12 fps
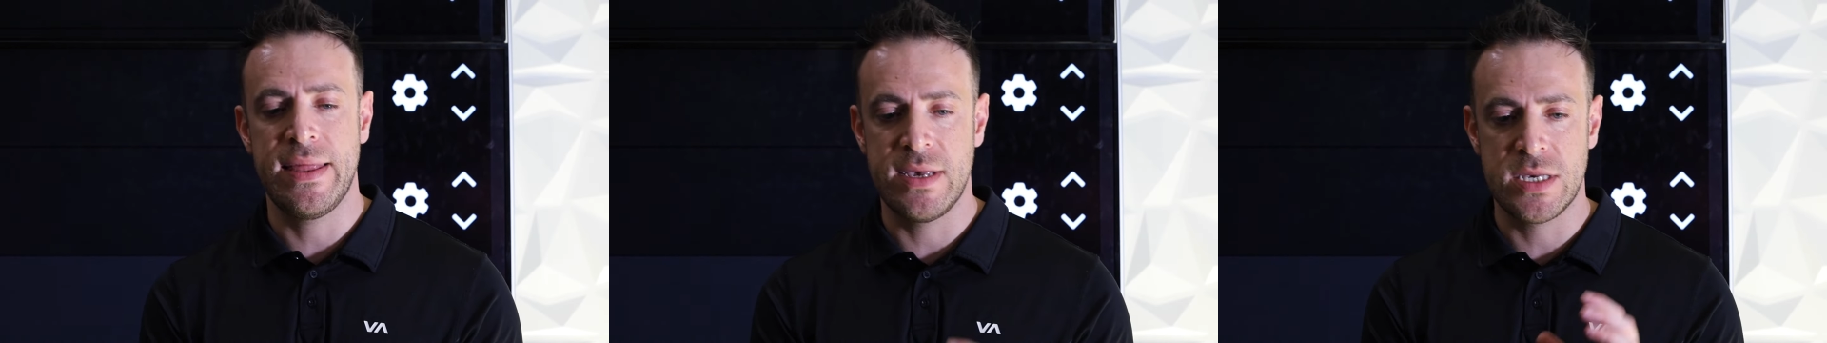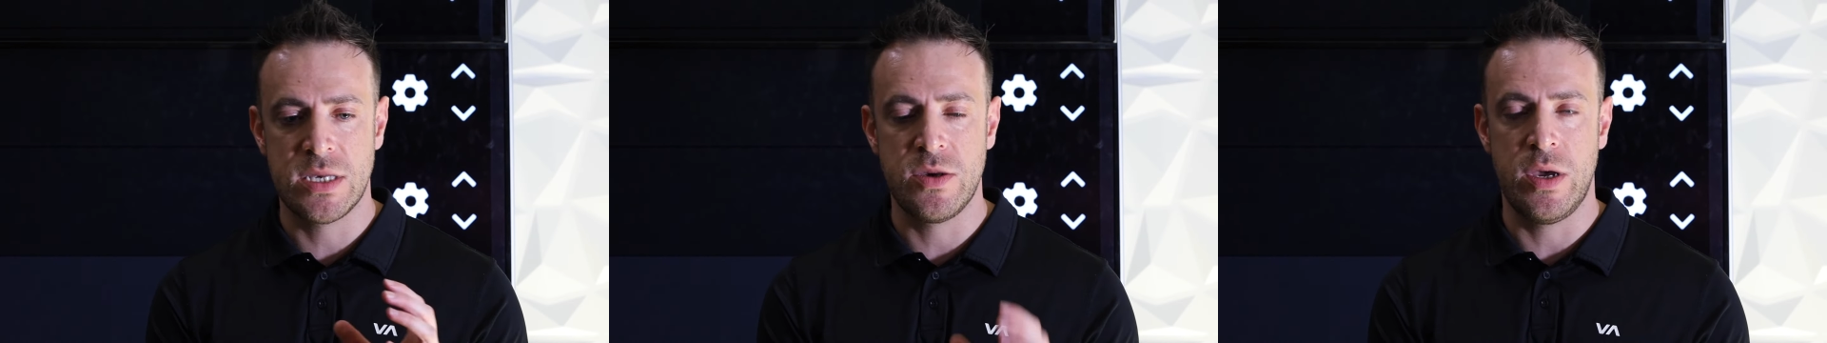
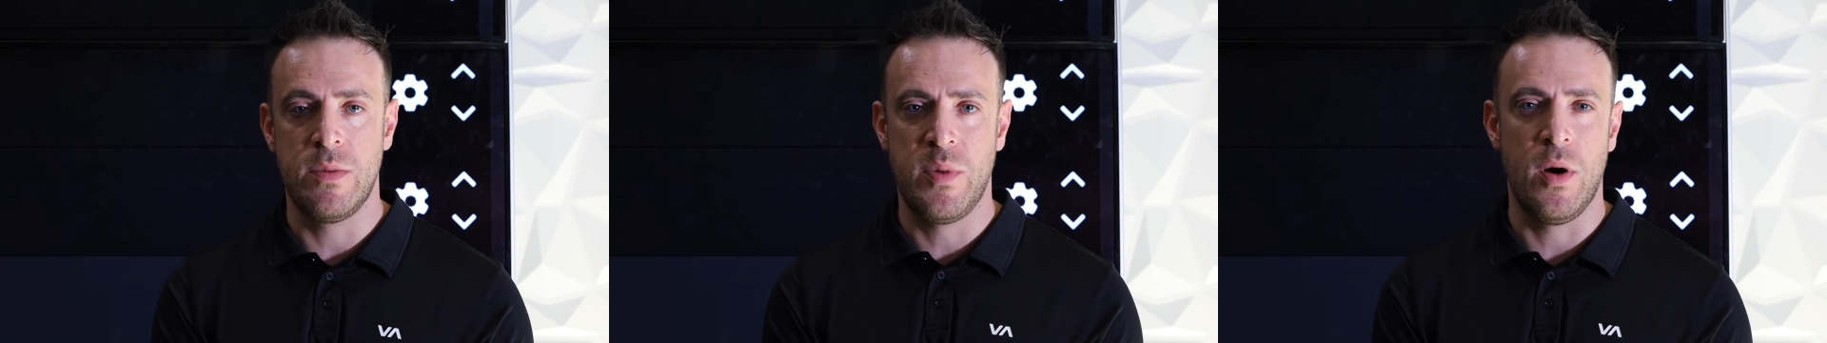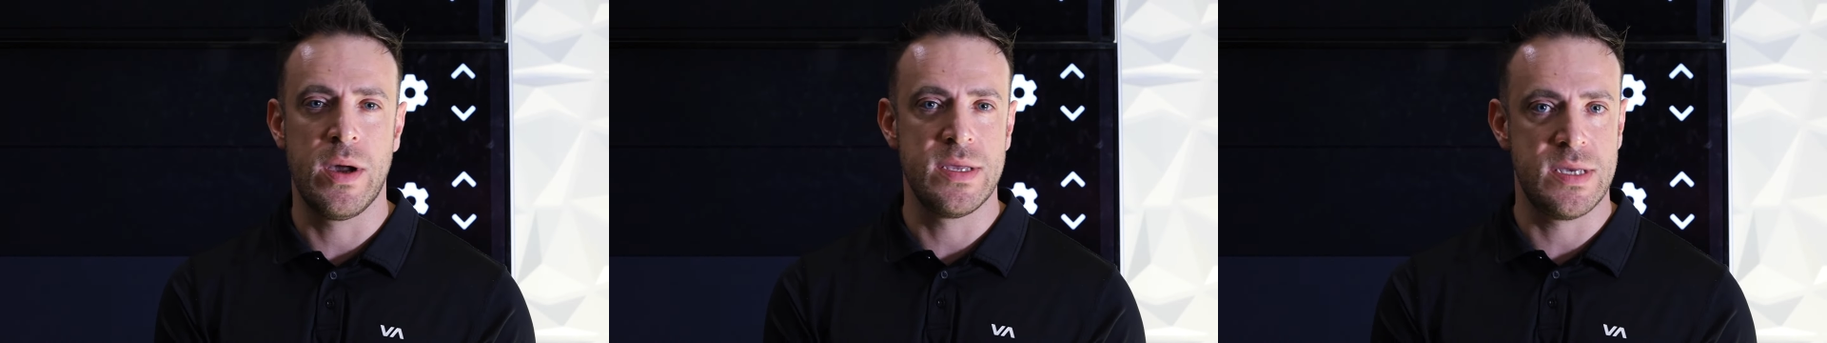There's certain
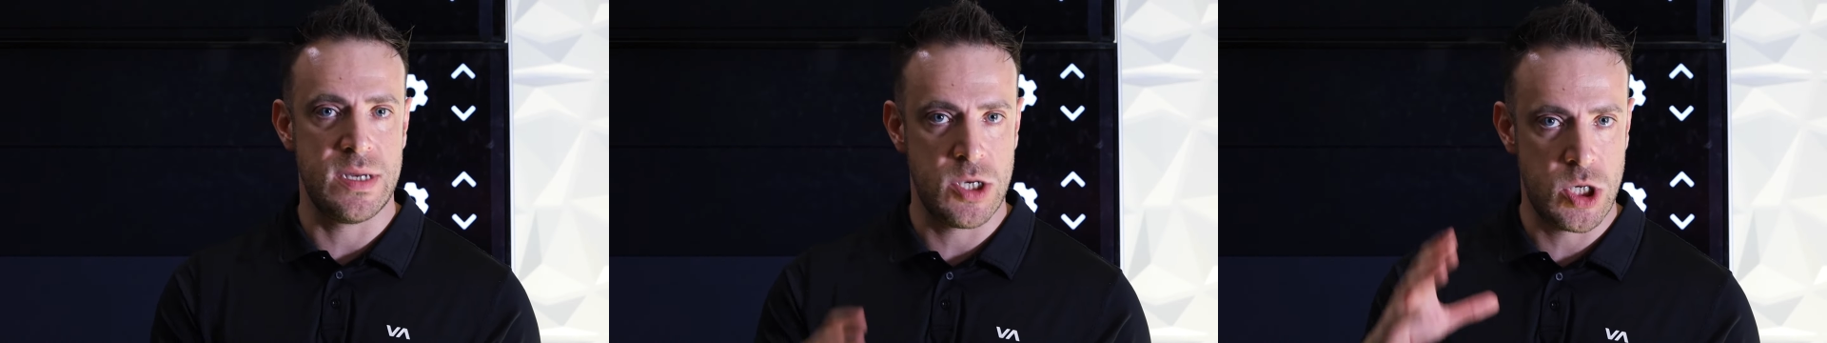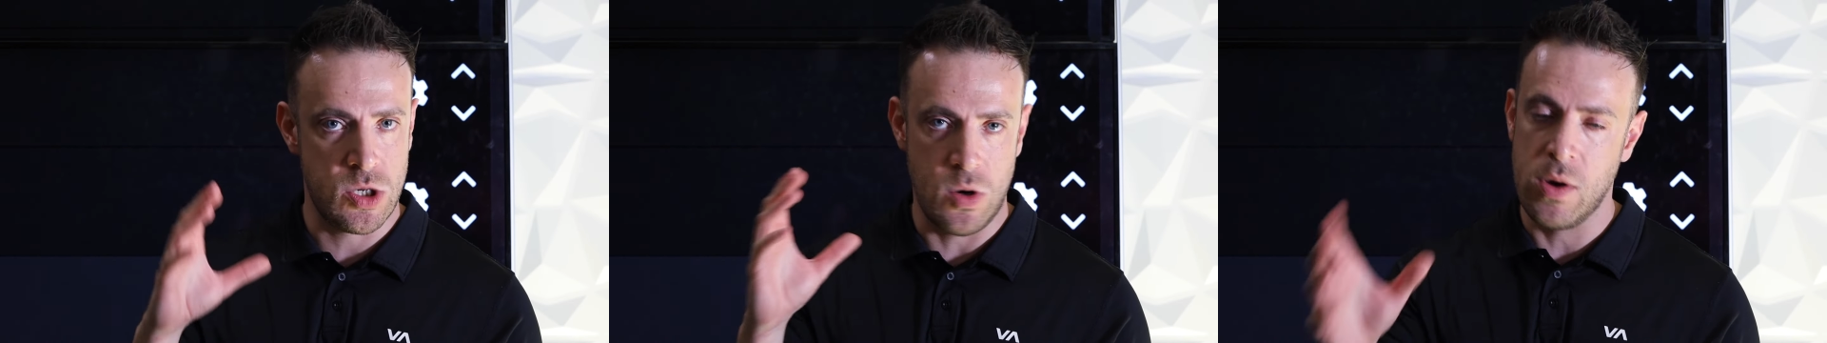pockets that are
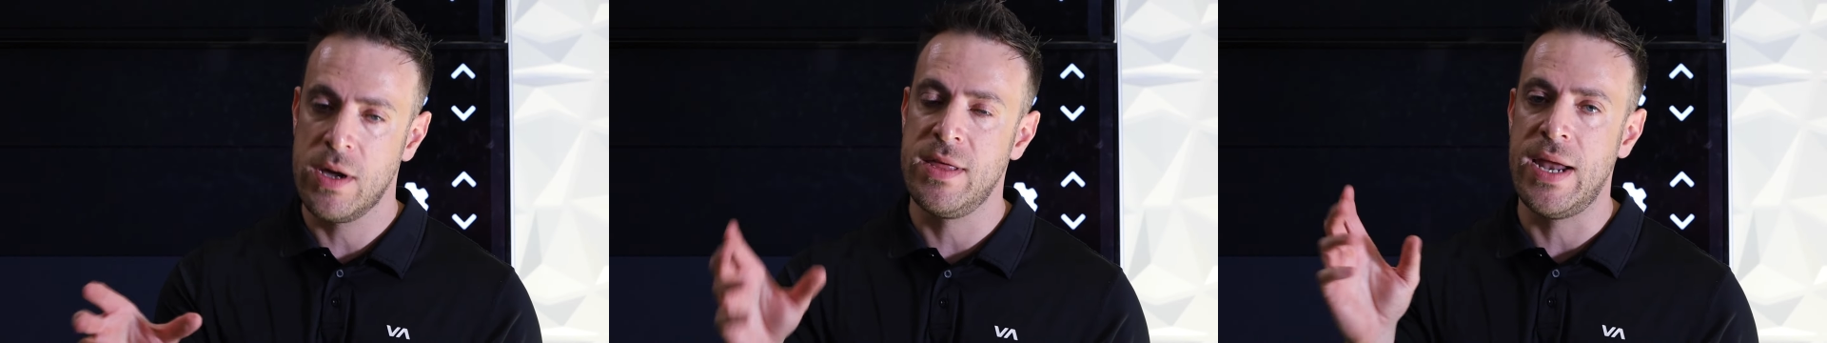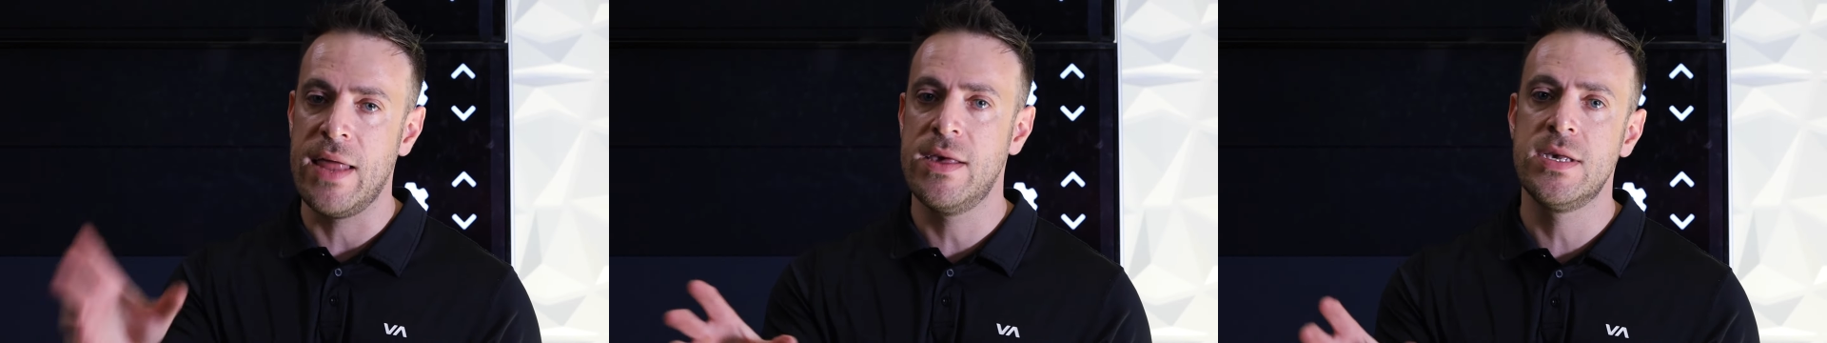stronger
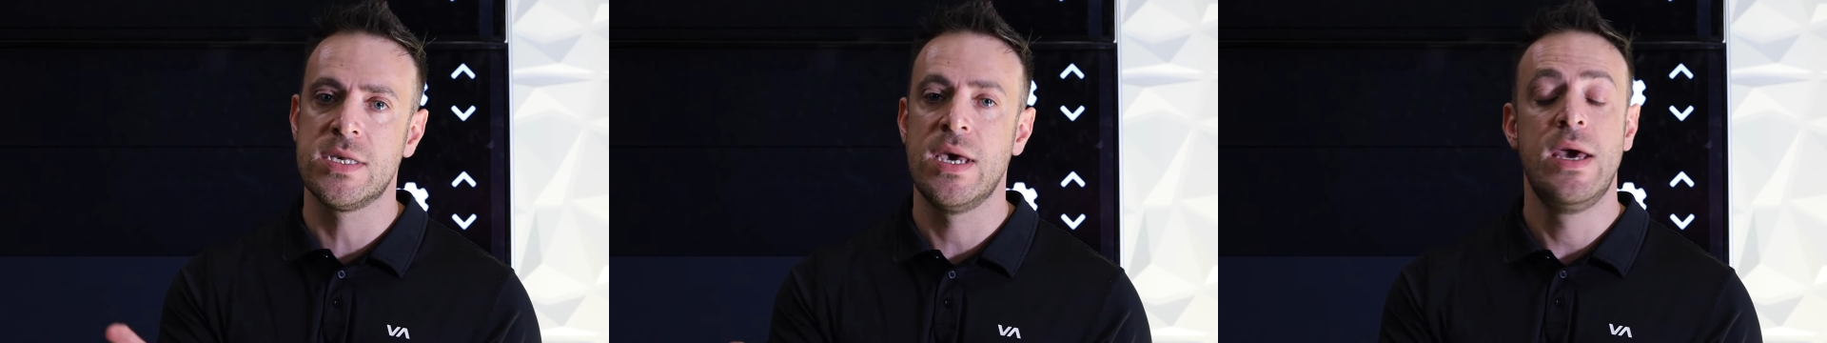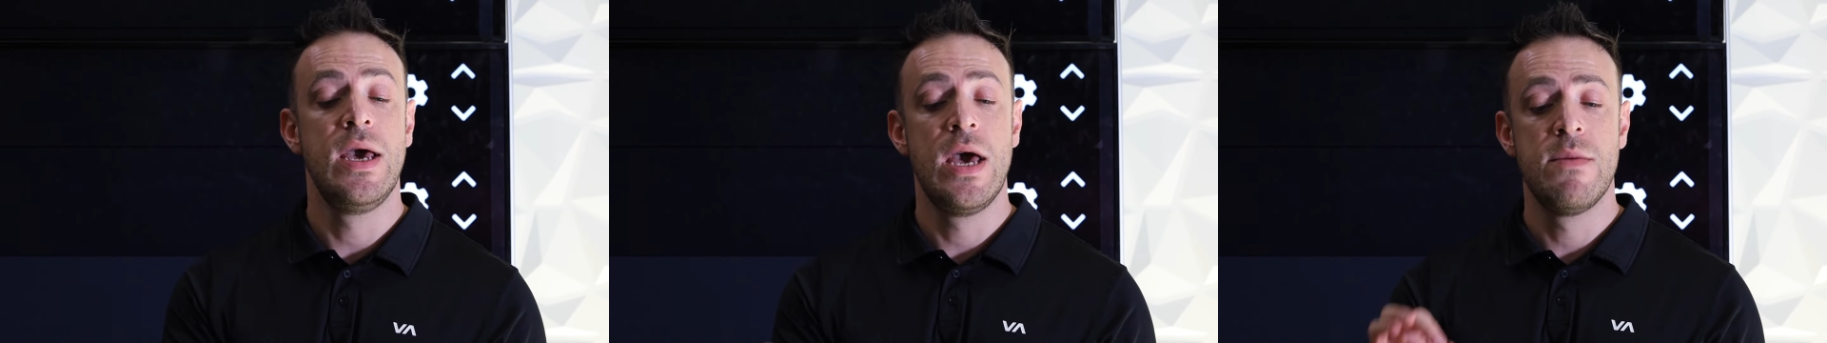than others,
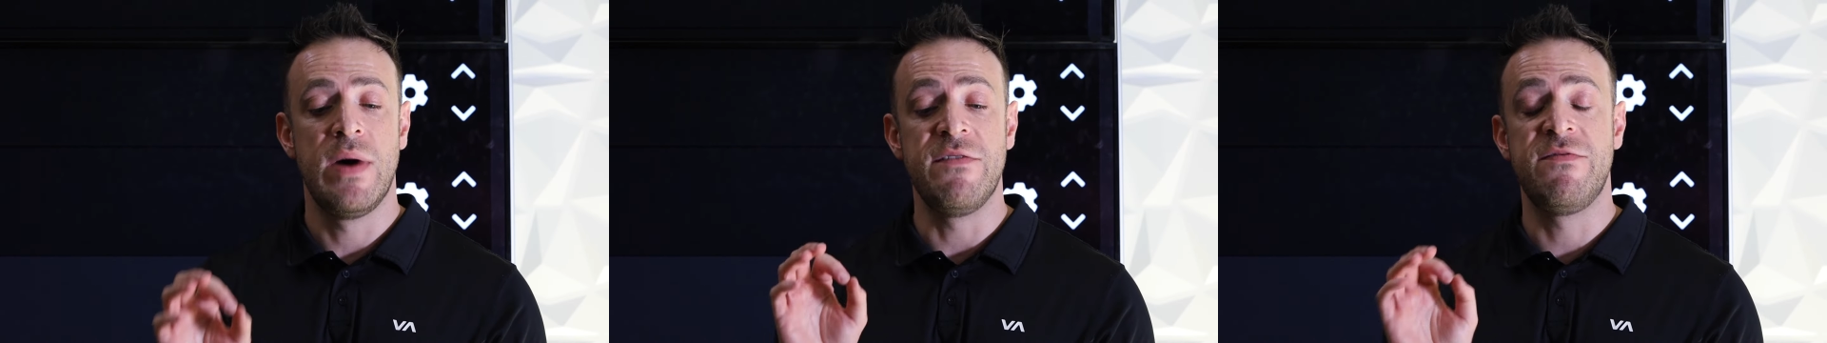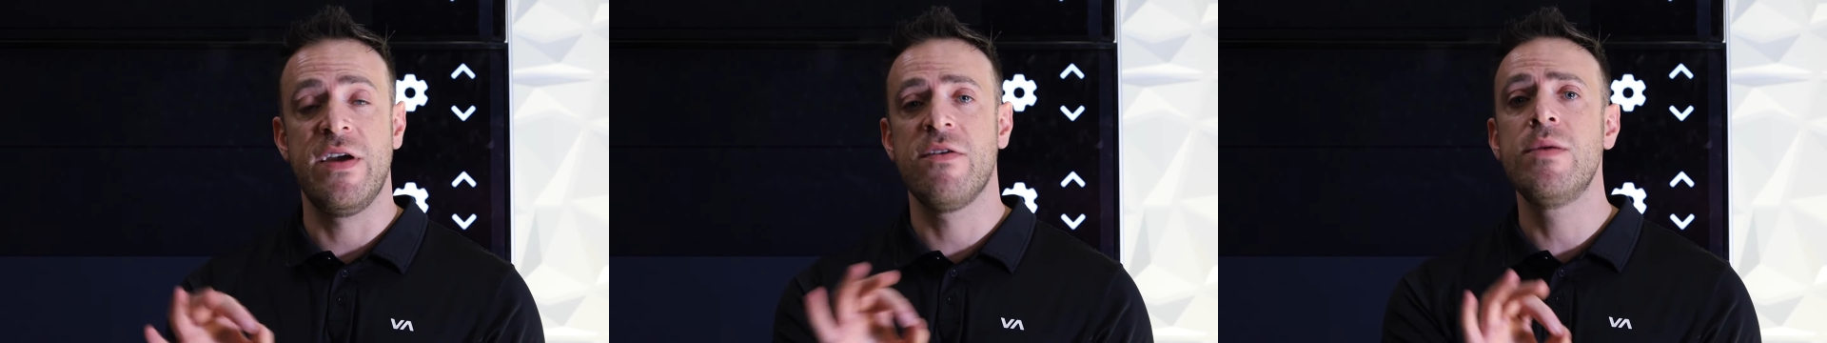but
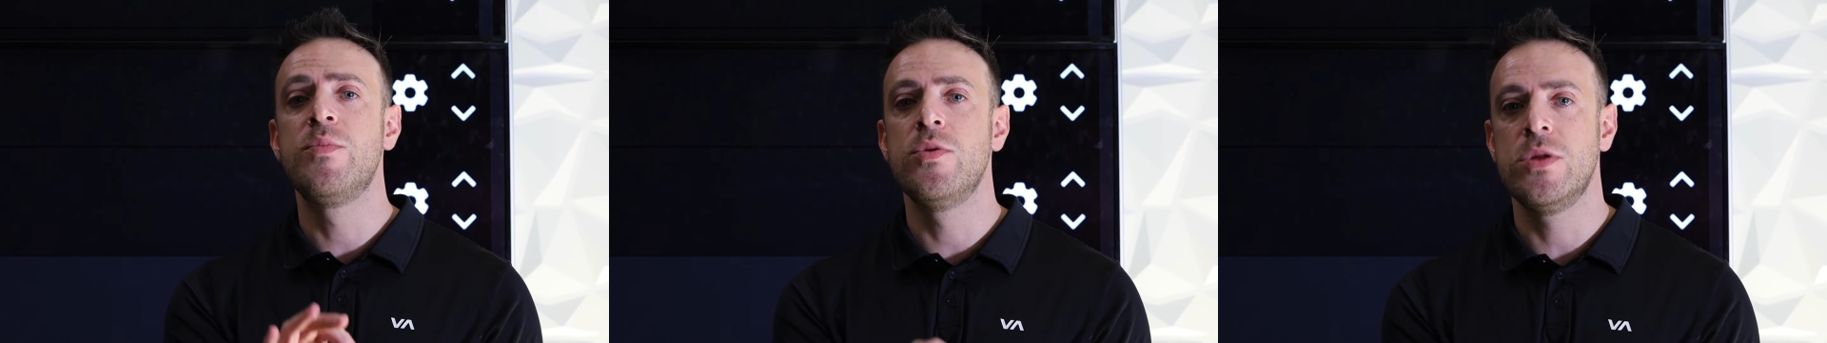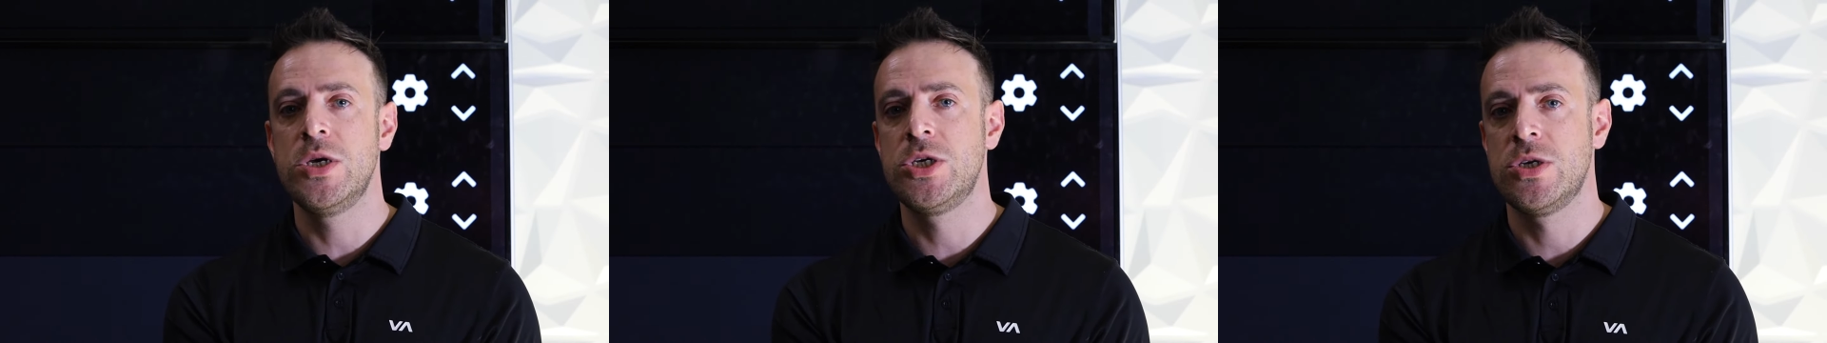very
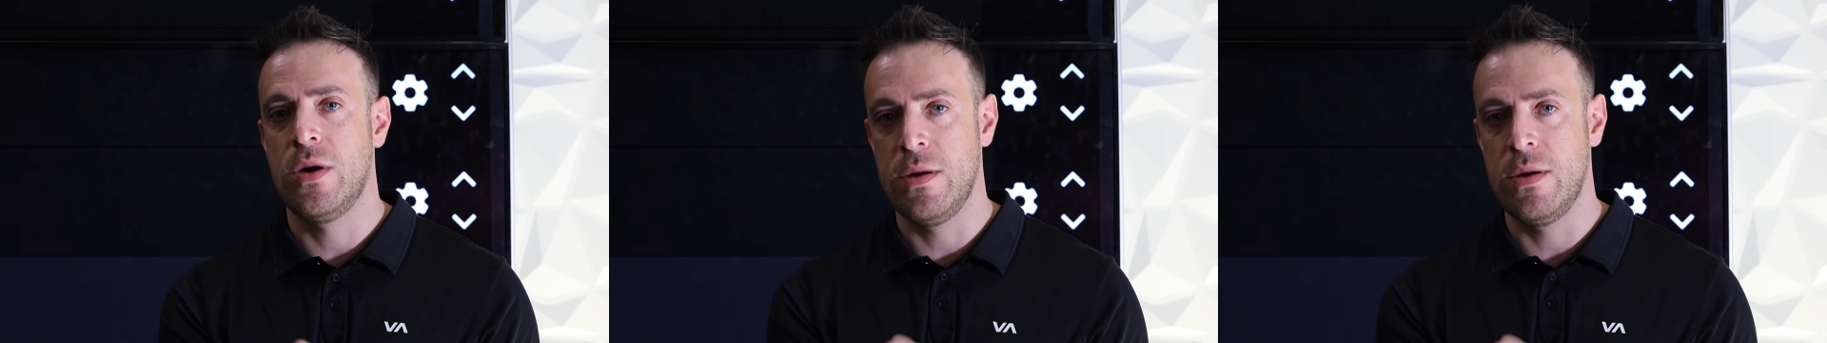bullish